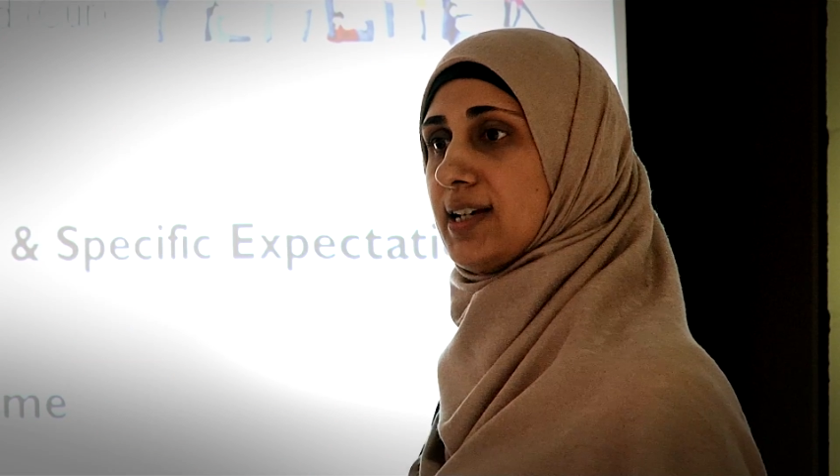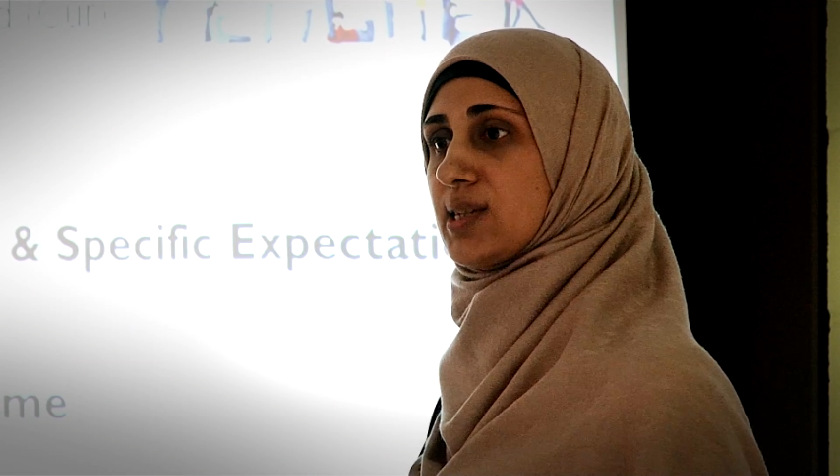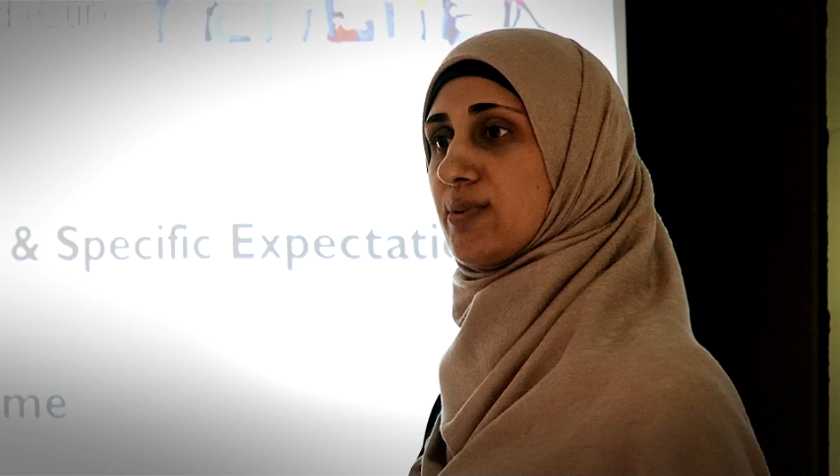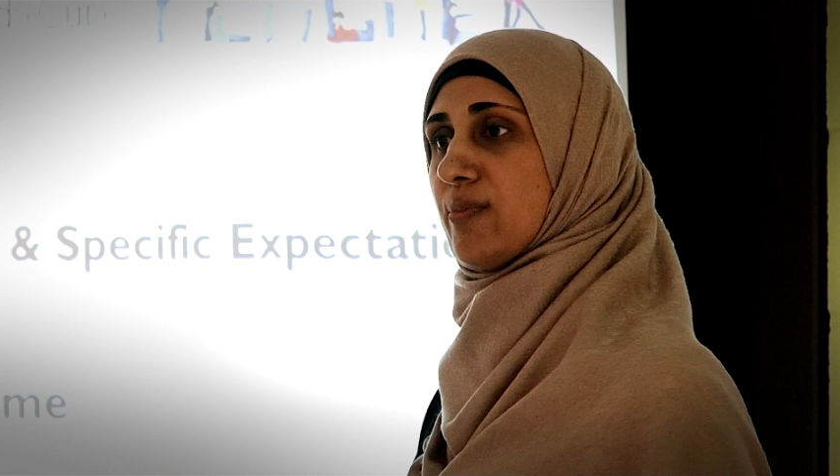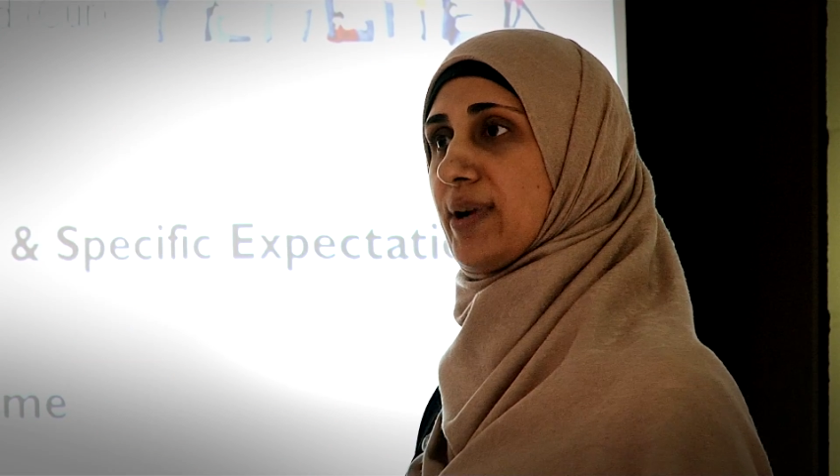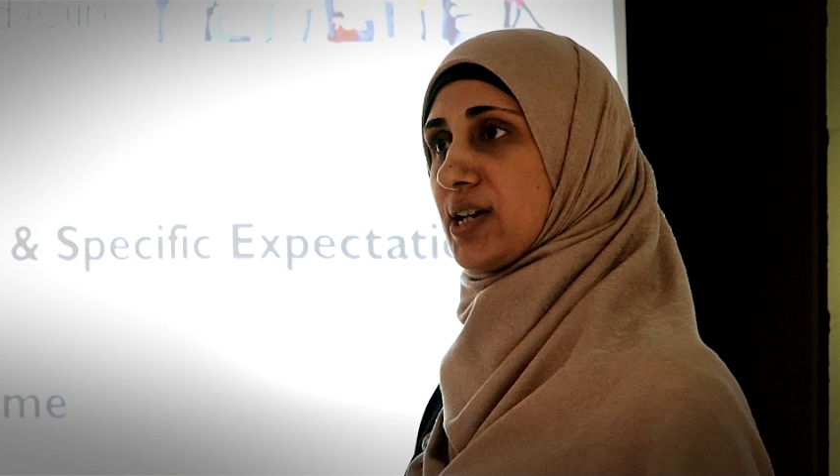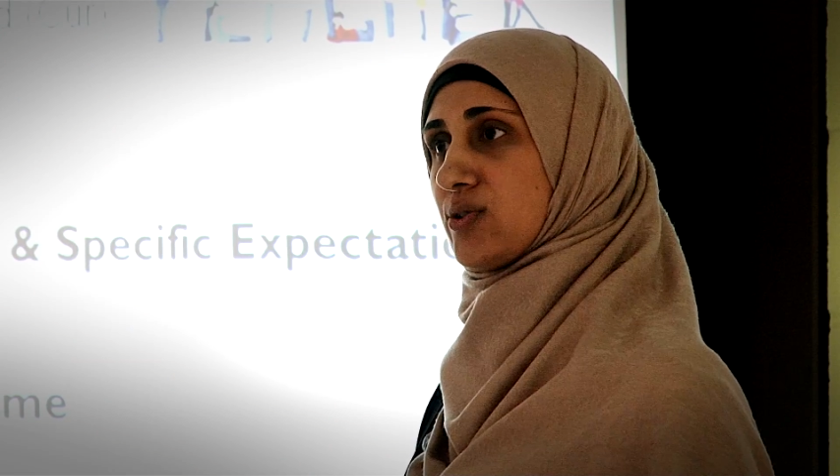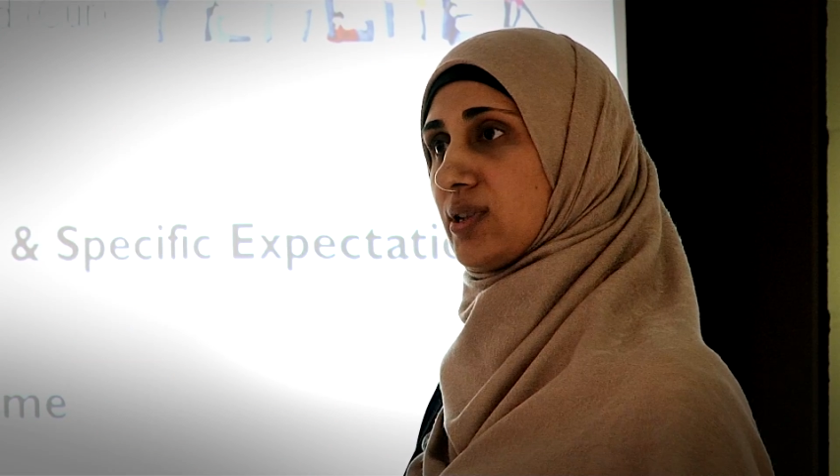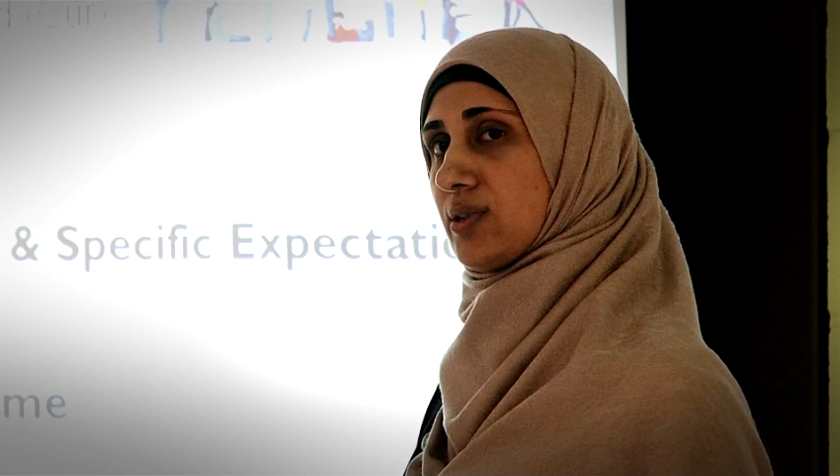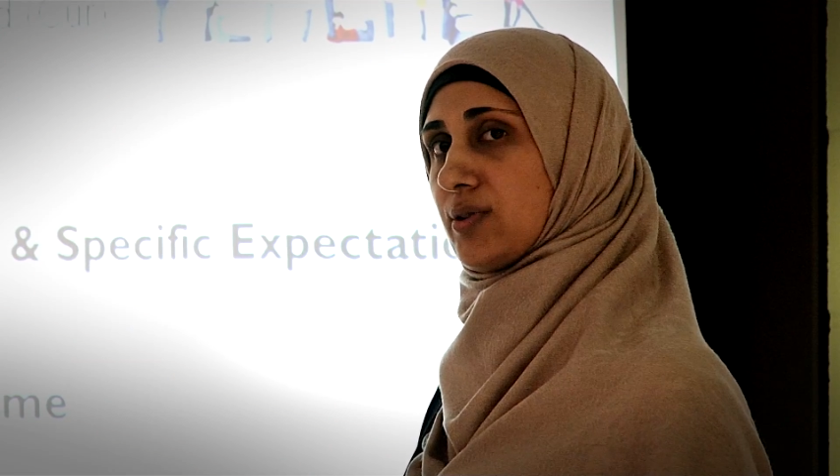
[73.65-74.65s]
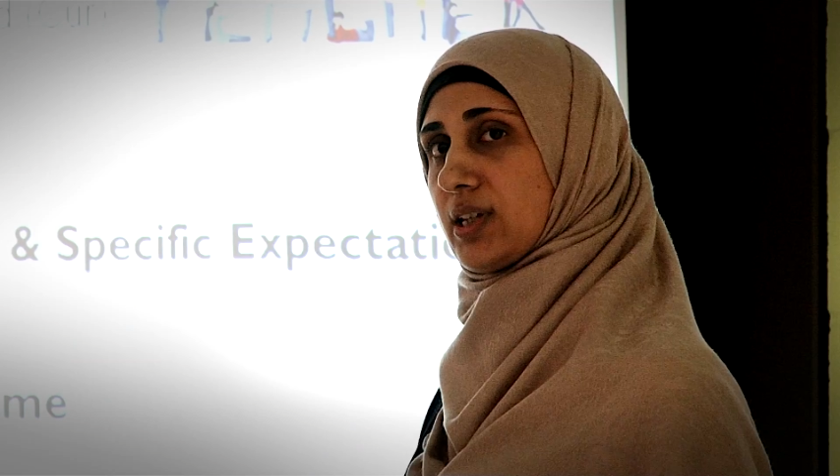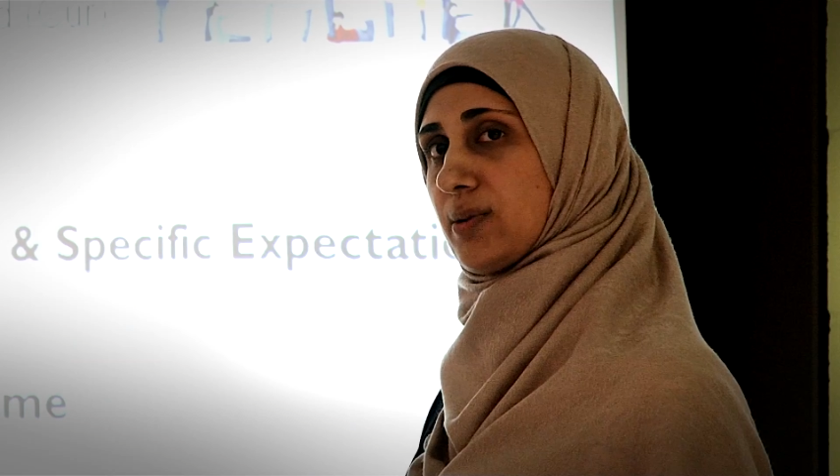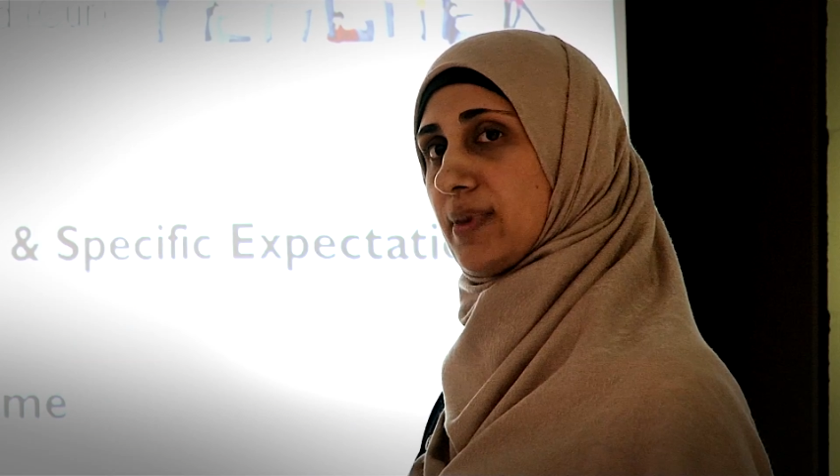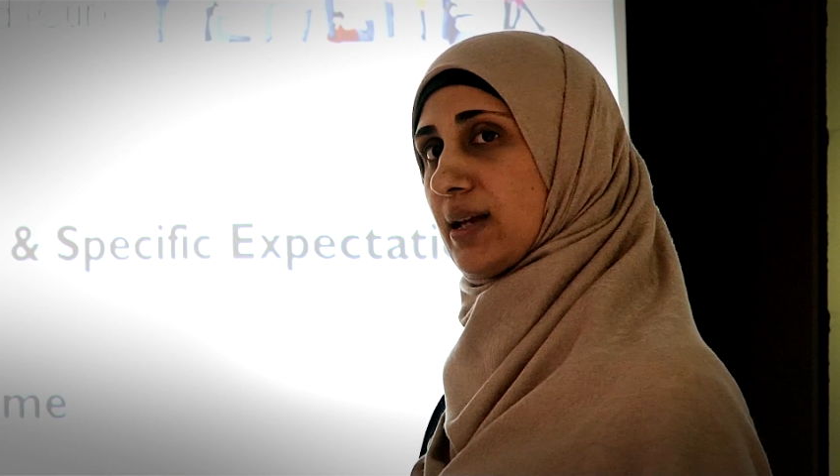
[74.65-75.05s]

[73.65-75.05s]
It's about mastering the curriculum